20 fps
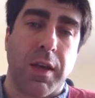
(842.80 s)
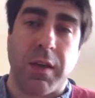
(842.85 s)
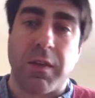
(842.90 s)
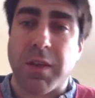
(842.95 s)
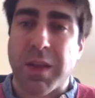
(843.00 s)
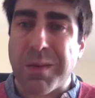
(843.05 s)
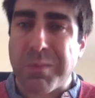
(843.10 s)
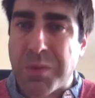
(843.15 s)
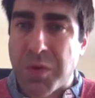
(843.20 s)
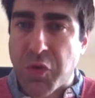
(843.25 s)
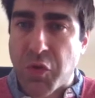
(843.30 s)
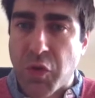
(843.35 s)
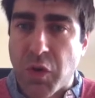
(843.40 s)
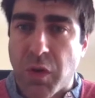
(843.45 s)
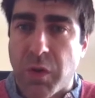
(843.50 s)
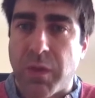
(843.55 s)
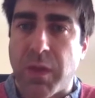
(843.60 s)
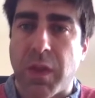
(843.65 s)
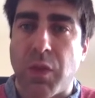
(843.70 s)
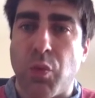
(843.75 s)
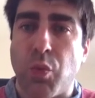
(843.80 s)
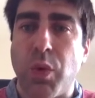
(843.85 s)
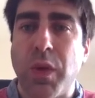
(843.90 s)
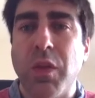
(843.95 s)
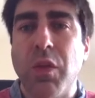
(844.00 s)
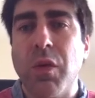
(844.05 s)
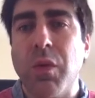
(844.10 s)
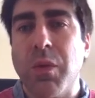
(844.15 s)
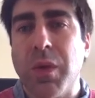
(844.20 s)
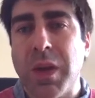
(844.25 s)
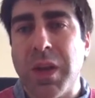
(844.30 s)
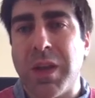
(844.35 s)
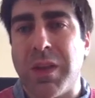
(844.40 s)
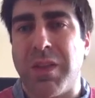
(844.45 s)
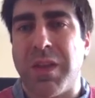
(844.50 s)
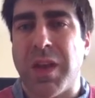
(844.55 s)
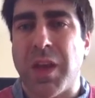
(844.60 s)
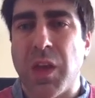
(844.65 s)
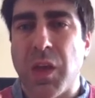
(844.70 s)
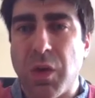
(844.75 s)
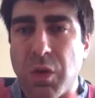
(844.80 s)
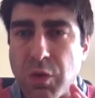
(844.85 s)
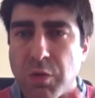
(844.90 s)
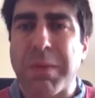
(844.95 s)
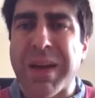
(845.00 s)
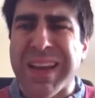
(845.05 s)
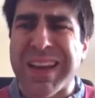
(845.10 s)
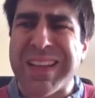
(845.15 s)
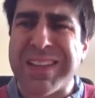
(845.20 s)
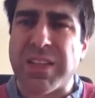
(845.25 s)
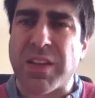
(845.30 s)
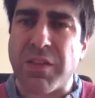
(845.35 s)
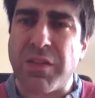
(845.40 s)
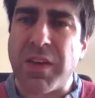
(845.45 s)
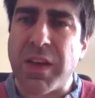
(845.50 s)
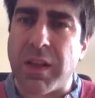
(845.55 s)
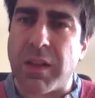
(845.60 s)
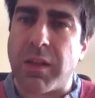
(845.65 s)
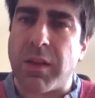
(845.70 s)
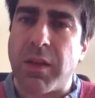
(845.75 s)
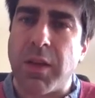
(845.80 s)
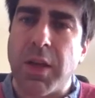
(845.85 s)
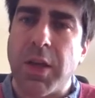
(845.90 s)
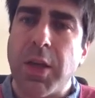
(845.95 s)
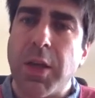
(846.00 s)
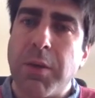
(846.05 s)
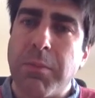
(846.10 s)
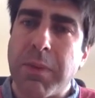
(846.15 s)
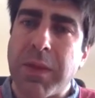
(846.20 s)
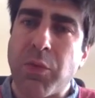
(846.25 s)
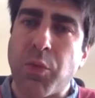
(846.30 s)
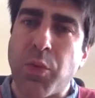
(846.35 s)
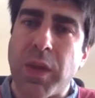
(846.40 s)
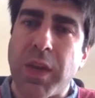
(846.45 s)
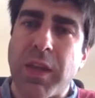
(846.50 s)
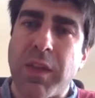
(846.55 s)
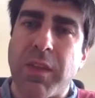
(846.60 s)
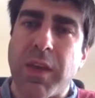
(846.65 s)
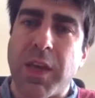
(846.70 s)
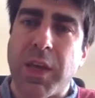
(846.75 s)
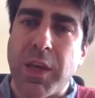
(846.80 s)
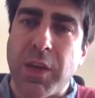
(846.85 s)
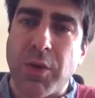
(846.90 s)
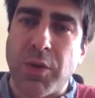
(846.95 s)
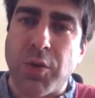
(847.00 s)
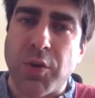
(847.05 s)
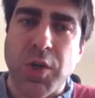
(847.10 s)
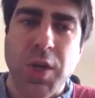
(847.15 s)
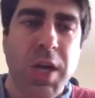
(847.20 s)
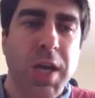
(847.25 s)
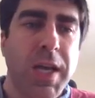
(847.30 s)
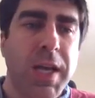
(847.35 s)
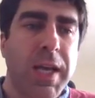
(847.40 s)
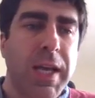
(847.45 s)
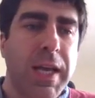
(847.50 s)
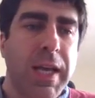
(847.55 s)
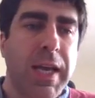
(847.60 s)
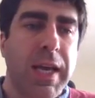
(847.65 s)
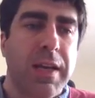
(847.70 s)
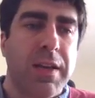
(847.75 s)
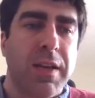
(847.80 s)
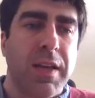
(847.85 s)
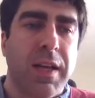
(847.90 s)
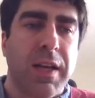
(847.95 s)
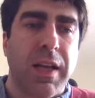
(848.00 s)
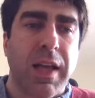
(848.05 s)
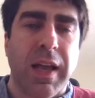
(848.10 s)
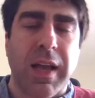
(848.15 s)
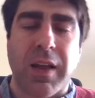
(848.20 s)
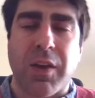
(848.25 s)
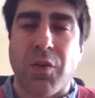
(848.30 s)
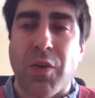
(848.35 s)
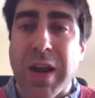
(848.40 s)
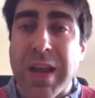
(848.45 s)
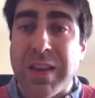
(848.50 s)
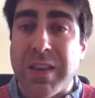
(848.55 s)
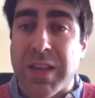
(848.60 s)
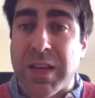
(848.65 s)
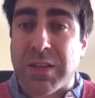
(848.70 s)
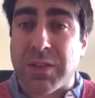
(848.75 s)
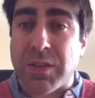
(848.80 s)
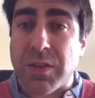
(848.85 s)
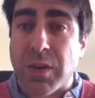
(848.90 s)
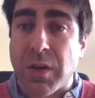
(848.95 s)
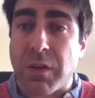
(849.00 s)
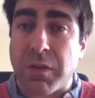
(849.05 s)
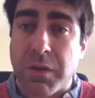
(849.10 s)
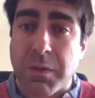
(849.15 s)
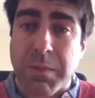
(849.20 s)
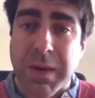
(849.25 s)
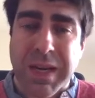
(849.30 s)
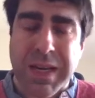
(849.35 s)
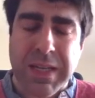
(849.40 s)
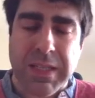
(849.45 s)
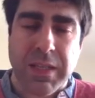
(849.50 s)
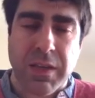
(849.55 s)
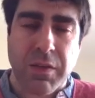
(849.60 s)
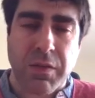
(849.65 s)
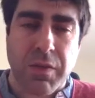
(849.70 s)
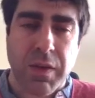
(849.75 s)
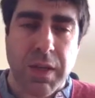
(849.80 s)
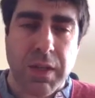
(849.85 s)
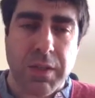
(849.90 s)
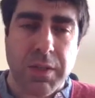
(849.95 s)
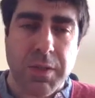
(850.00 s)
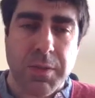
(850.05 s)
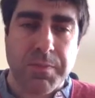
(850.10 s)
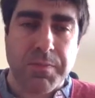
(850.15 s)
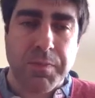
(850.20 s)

can be shown that we don't need a huge magnetic field, but we need a huge gradient of the magnetic field.